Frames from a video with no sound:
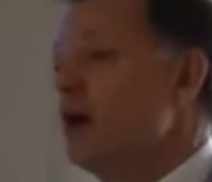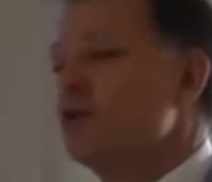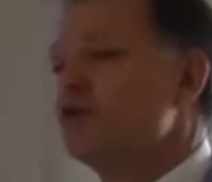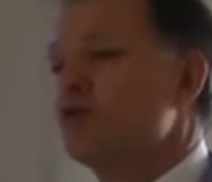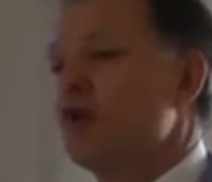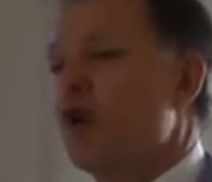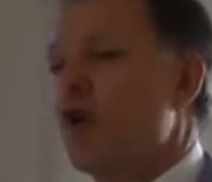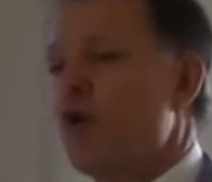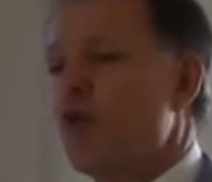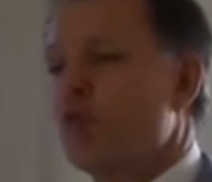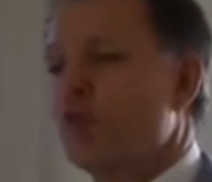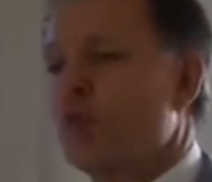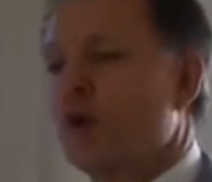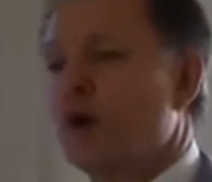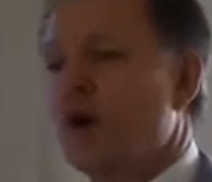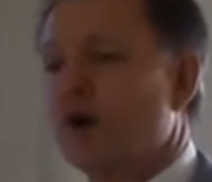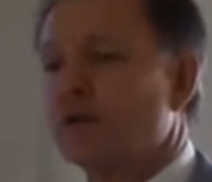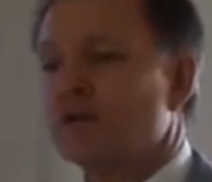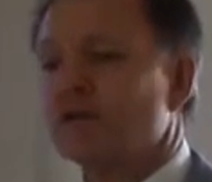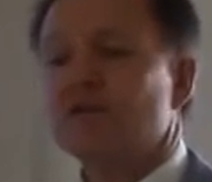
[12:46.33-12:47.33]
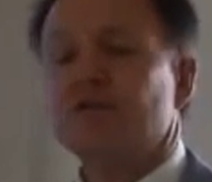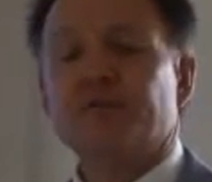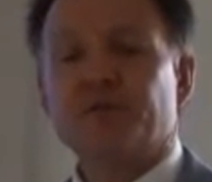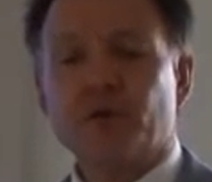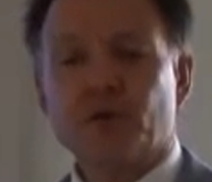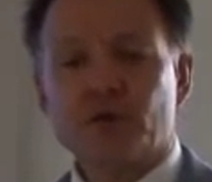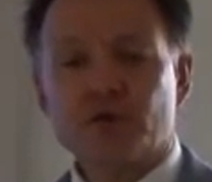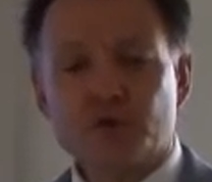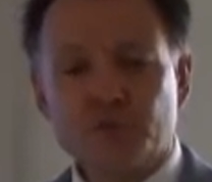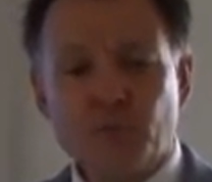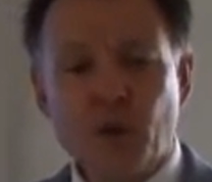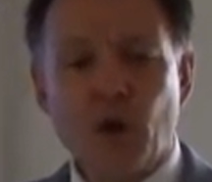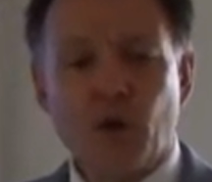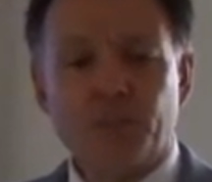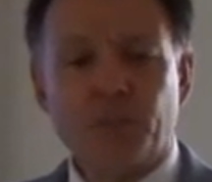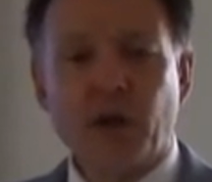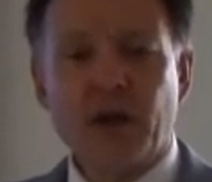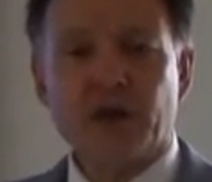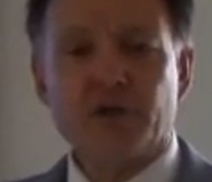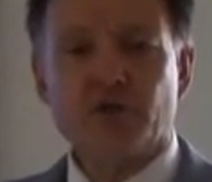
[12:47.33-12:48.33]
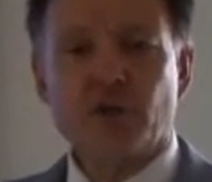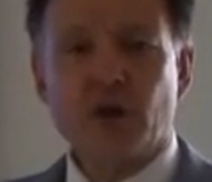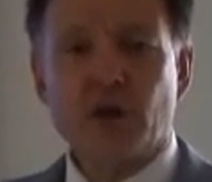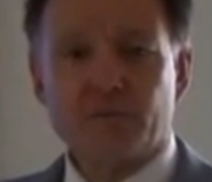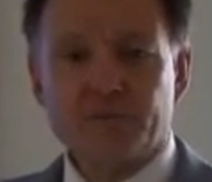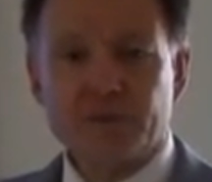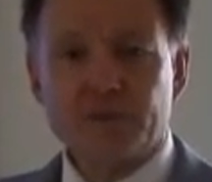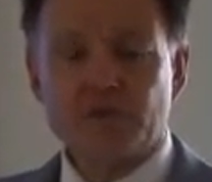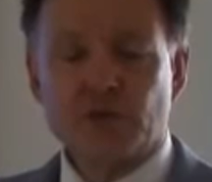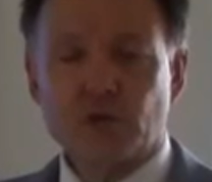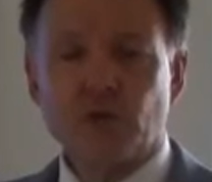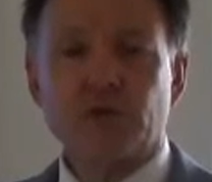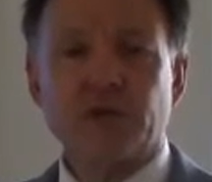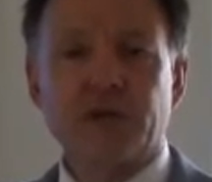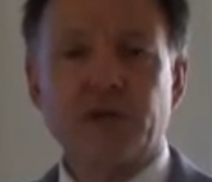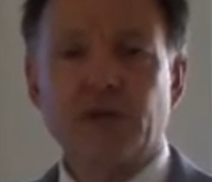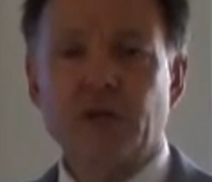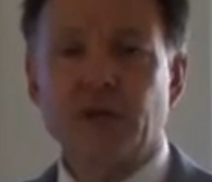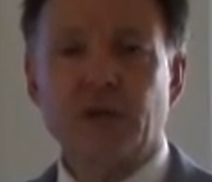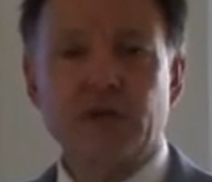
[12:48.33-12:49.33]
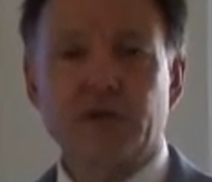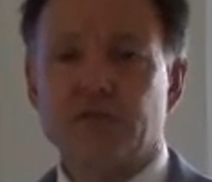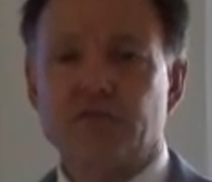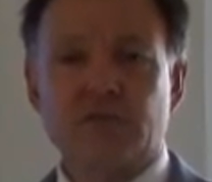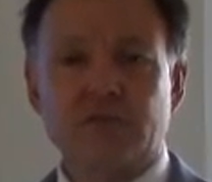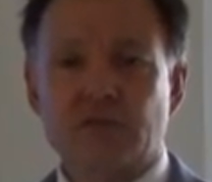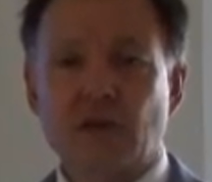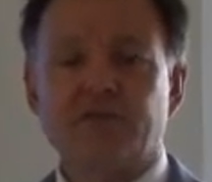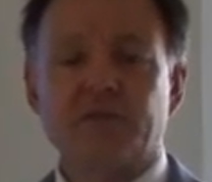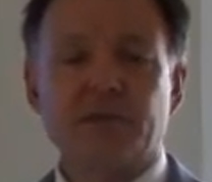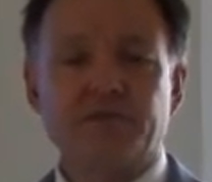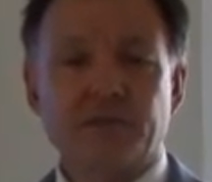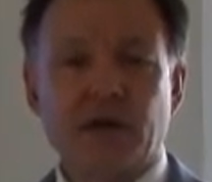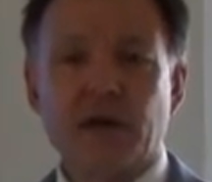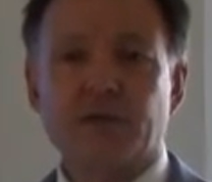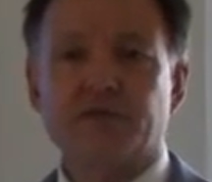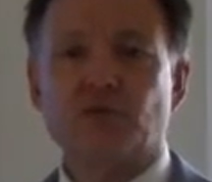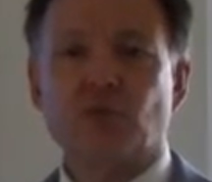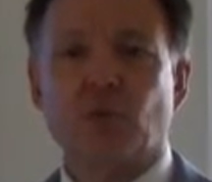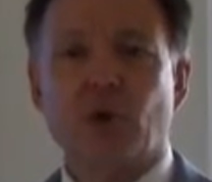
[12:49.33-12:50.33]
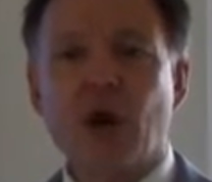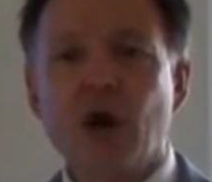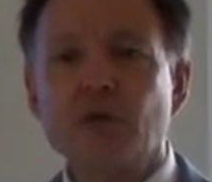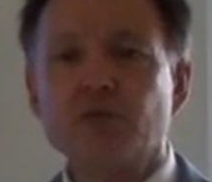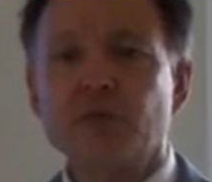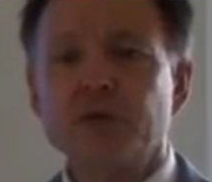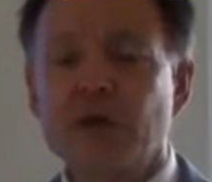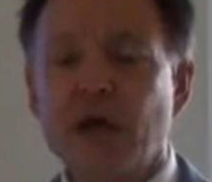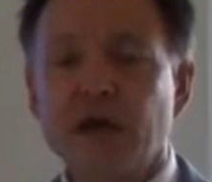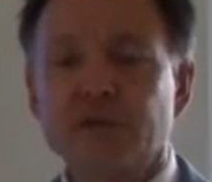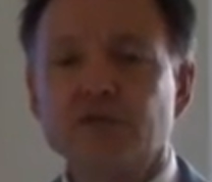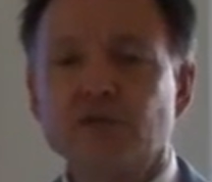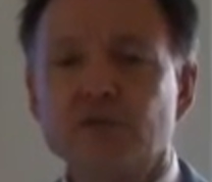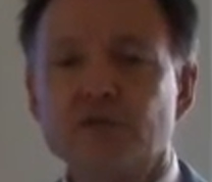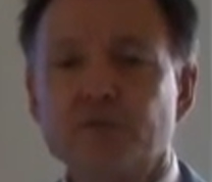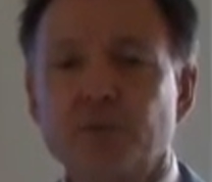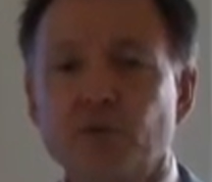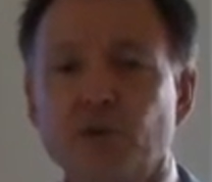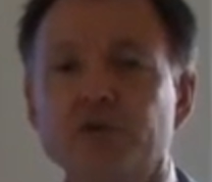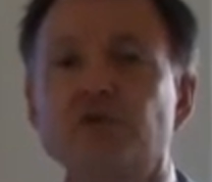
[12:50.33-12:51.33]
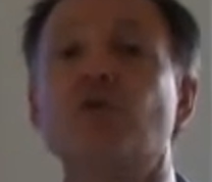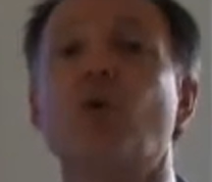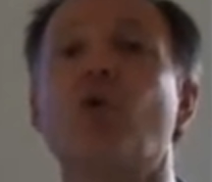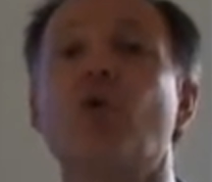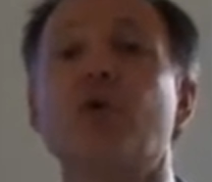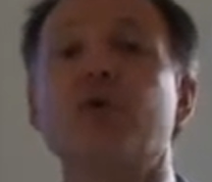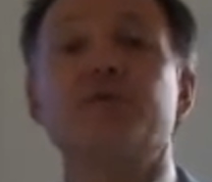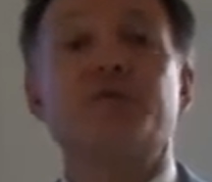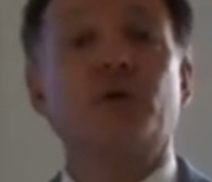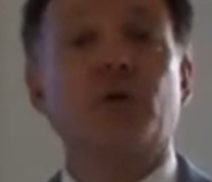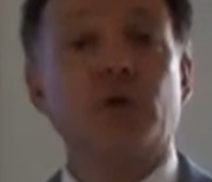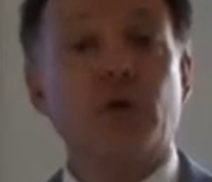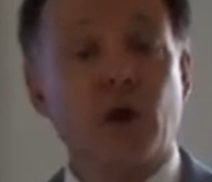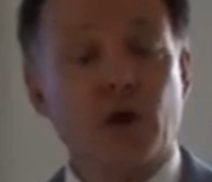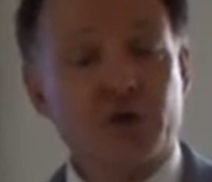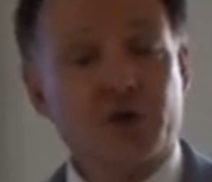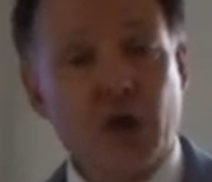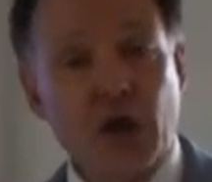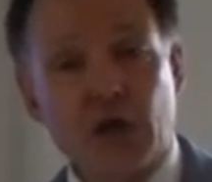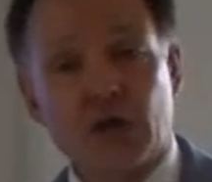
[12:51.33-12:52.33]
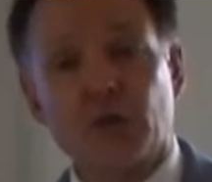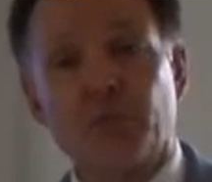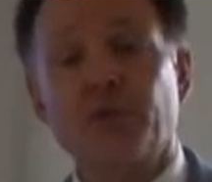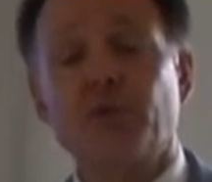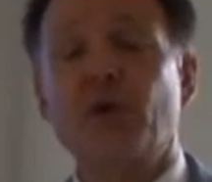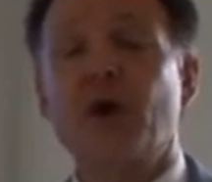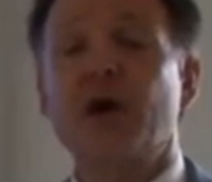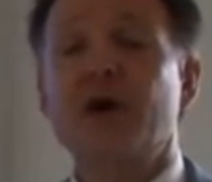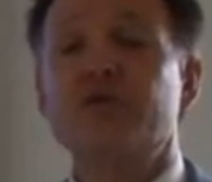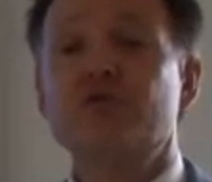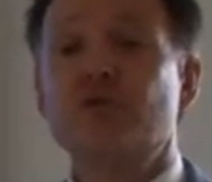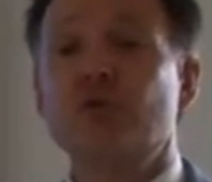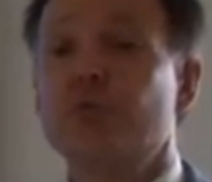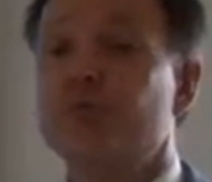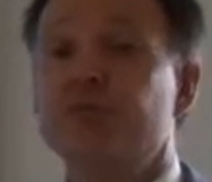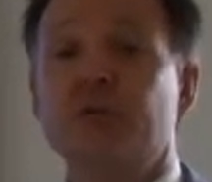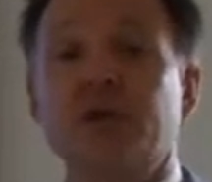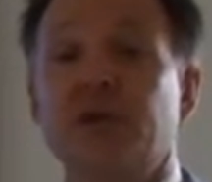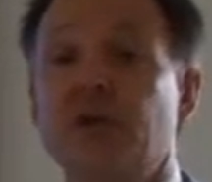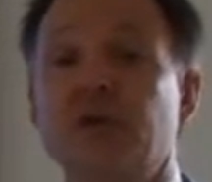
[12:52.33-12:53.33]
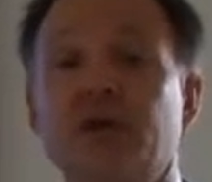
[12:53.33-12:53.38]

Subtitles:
So regardless if you're a small branch office and only need 75 to 100 access points, or if you're a large enterprise group needing